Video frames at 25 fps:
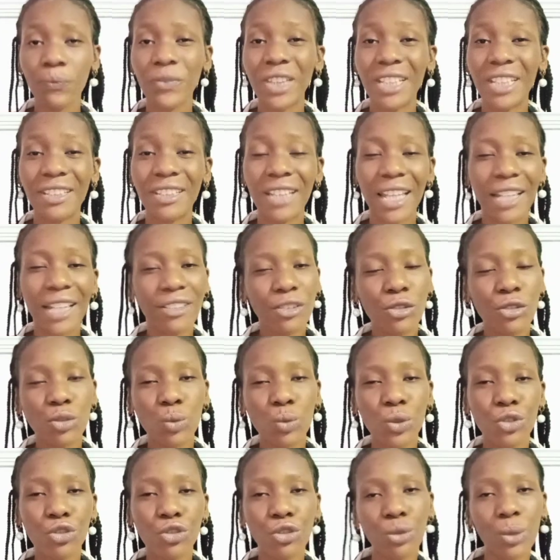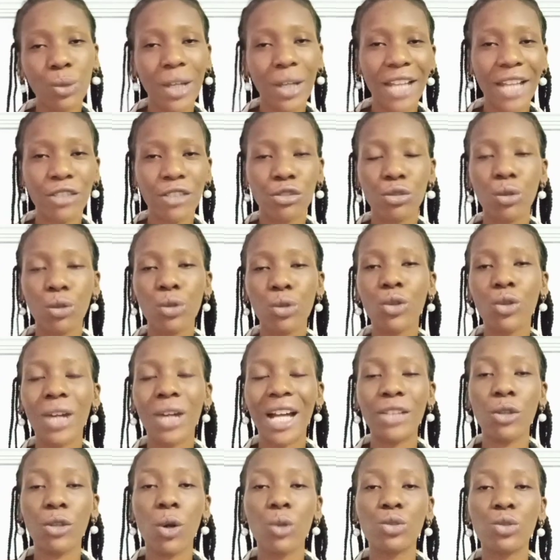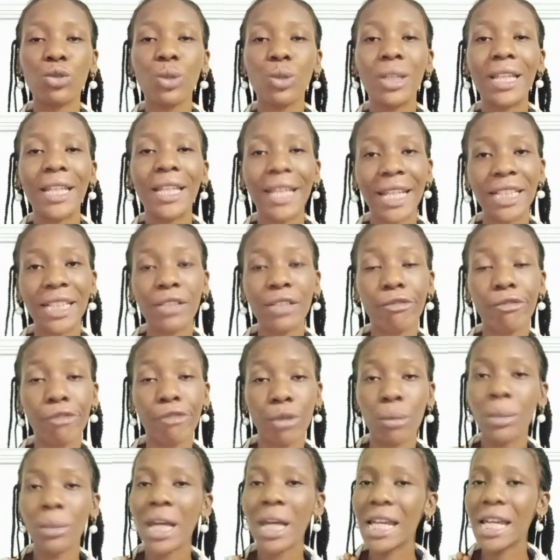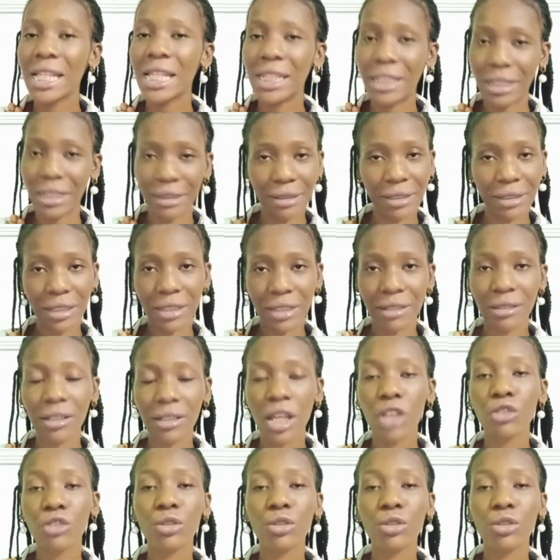these lessons with you guys so you can also learn from these things.